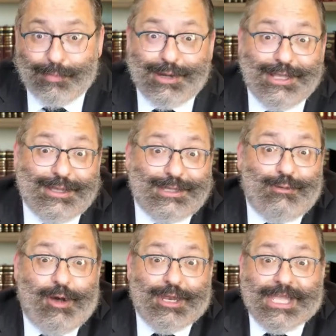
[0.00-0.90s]
But he
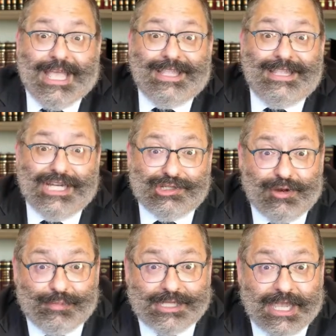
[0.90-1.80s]
doesn't want to get the
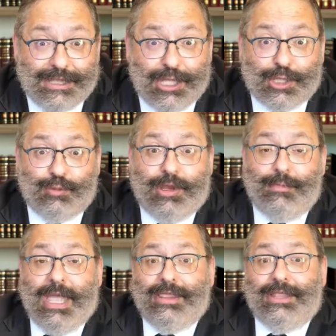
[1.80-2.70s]
teacher upset. He doesn't want
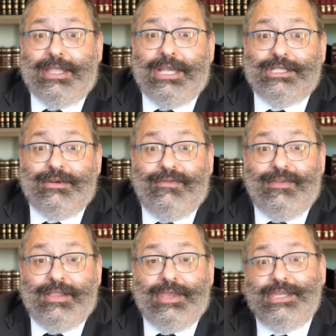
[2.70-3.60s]
to make the teacher
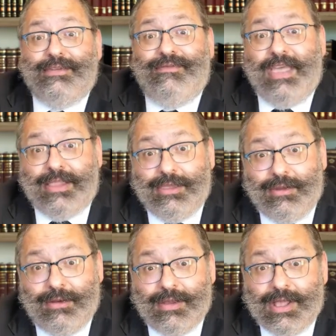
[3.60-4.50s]
feel that he's a
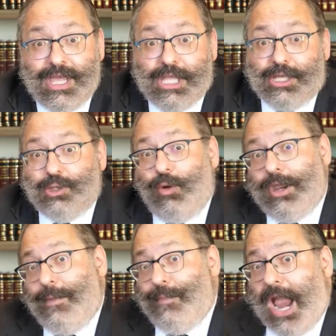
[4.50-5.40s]
failure. He doesn't
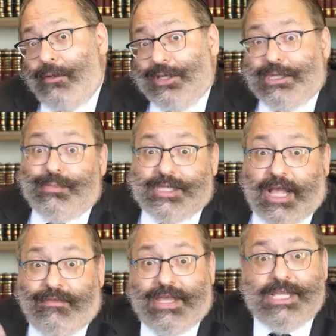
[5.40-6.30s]
want to embarrass
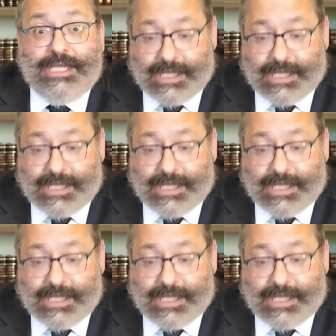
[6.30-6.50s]
himself that he's